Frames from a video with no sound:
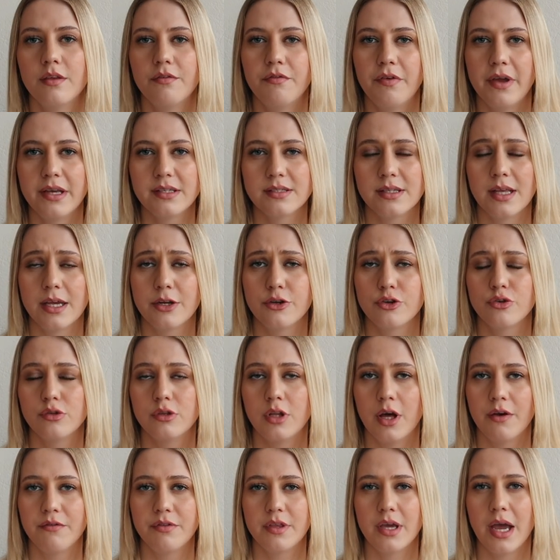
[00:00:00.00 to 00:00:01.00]
The things that you
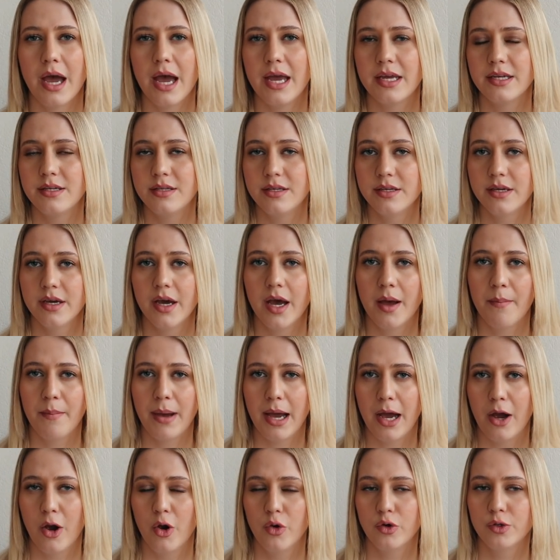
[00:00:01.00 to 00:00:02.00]
love the idea
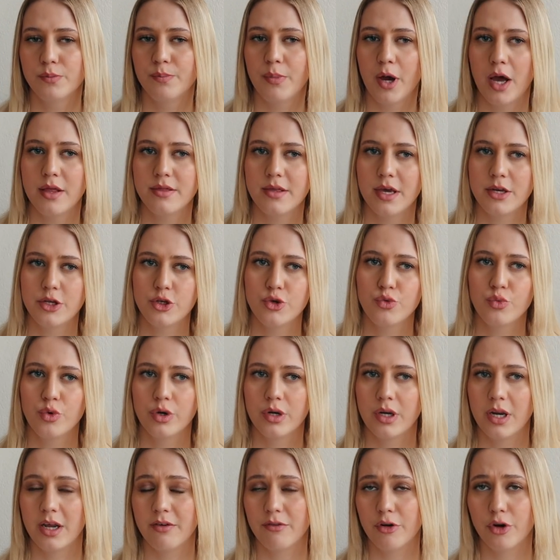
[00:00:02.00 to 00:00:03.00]
about, but that you
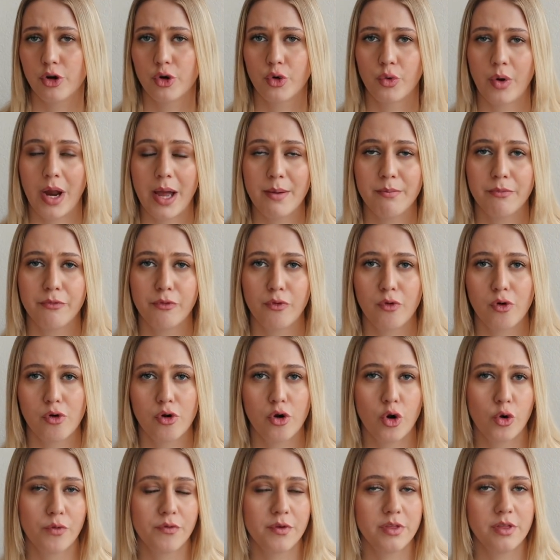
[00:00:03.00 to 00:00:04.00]
would never grab
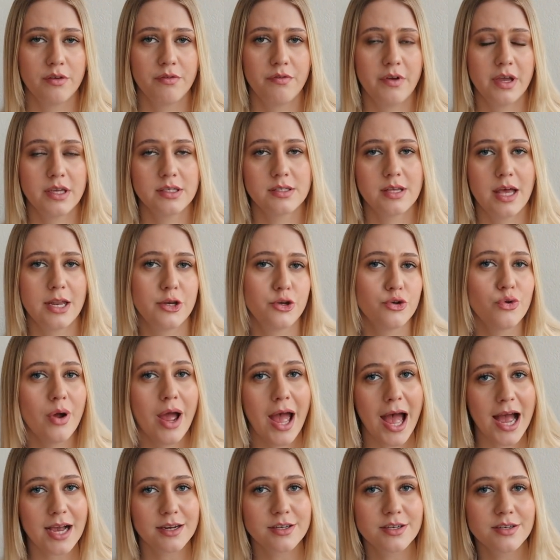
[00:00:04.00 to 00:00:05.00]
for over the things that you
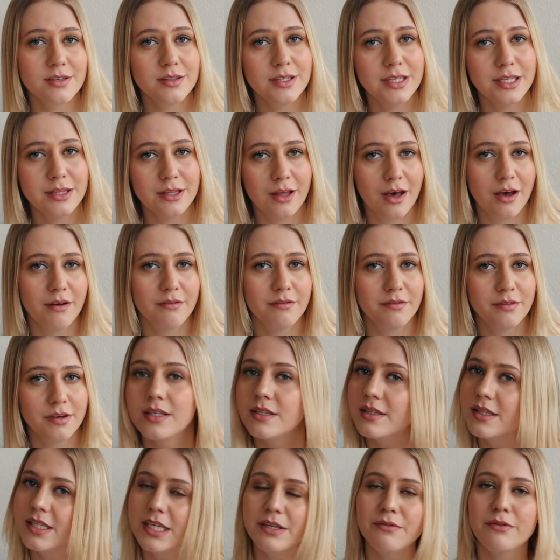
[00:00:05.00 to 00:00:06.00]
actually love,
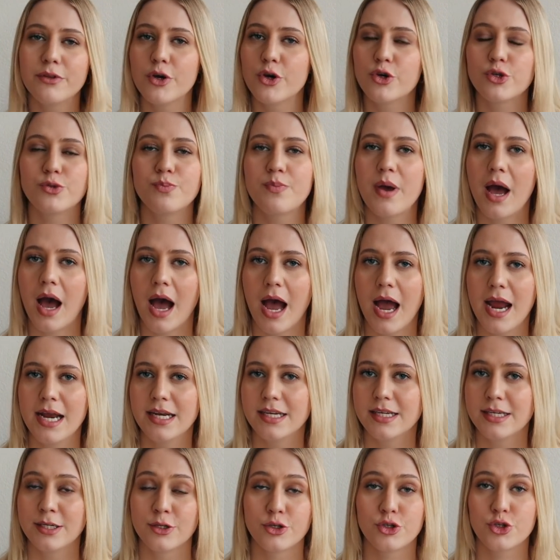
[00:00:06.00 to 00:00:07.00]
leave those
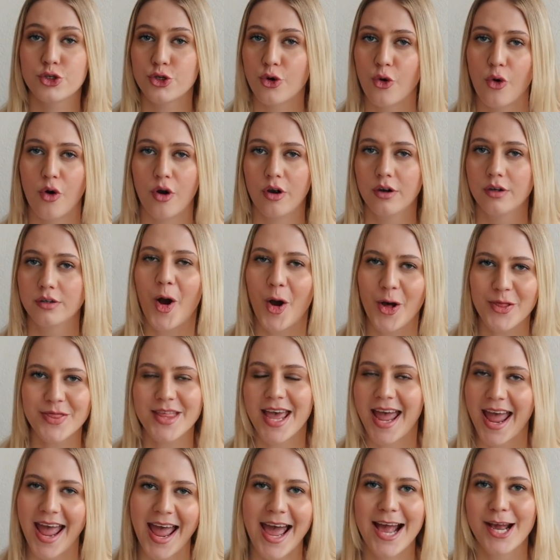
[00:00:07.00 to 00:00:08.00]
behind in store, on
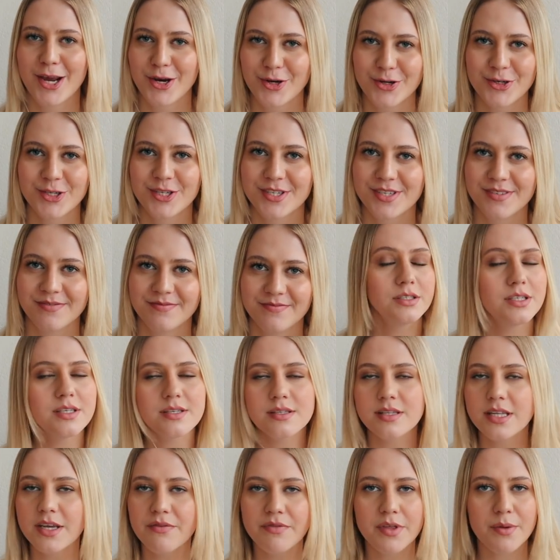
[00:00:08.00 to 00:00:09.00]
the hangers.
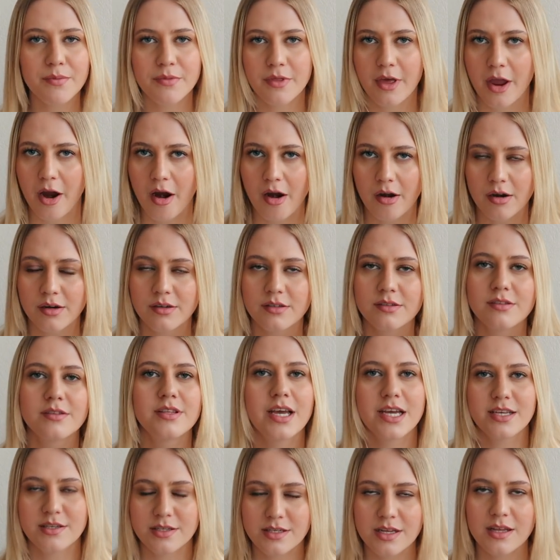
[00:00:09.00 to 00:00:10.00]
Just leave them there.
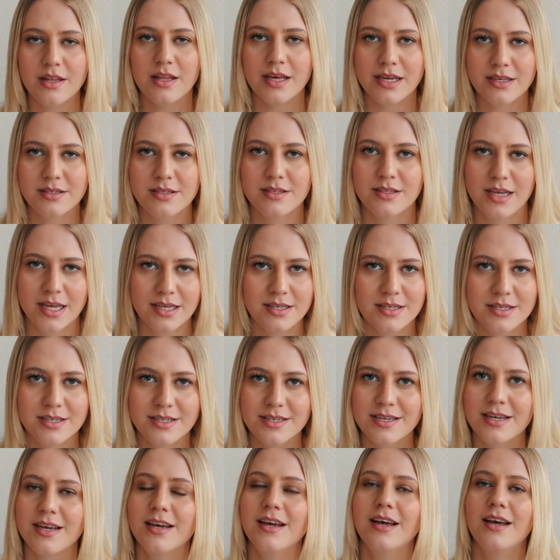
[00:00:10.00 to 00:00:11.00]
They still
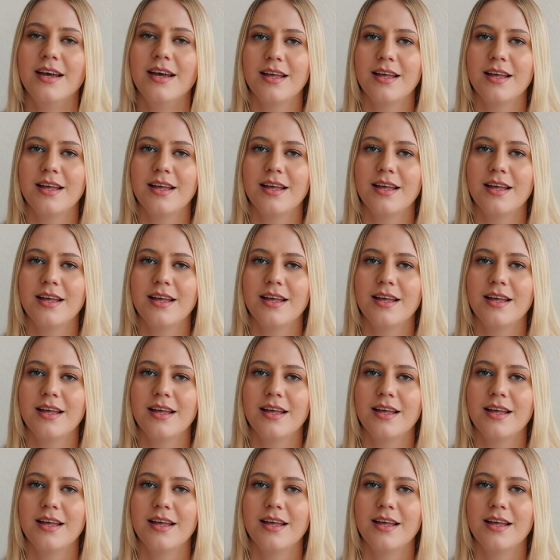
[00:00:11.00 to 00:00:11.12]
exist.